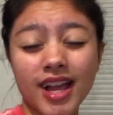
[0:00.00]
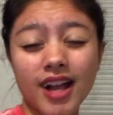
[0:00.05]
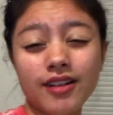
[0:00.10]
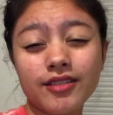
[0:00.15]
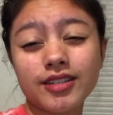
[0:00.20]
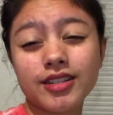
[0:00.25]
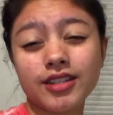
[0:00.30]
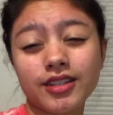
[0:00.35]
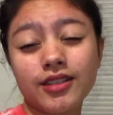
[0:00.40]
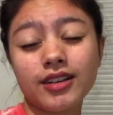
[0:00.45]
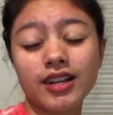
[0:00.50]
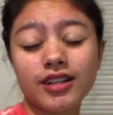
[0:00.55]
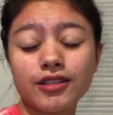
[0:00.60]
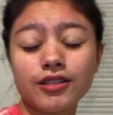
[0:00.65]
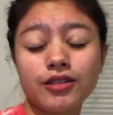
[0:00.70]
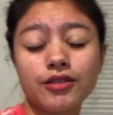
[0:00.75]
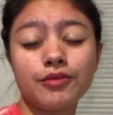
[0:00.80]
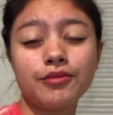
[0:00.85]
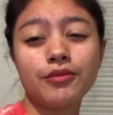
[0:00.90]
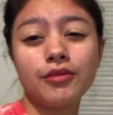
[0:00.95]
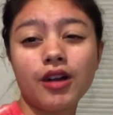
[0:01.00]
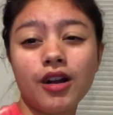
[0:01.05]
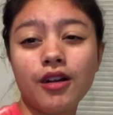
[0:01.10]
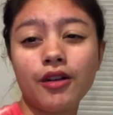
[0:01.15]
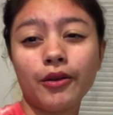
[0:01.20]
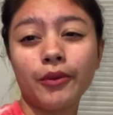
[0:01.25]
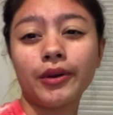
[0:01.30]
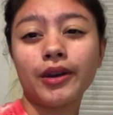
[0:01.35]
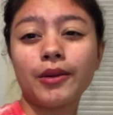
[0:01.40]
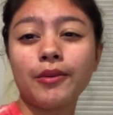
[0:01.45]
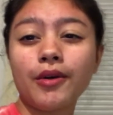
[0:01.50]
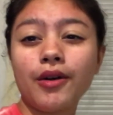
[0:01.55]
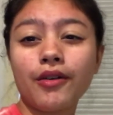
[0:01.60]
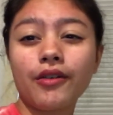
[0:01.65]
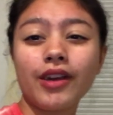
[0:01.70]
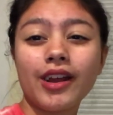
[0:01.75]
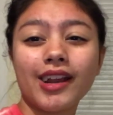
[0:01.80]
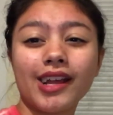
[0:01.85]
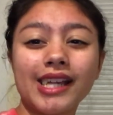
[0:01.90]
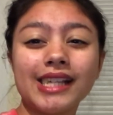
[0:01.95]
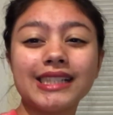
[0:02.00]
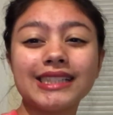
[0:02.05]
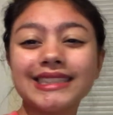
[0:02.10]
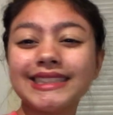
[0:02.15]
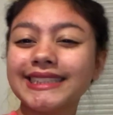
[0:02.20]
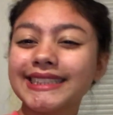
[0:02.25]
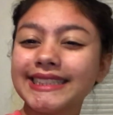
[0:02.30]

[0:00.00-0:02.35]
I'll see you guys tomorrow when I'm all ready.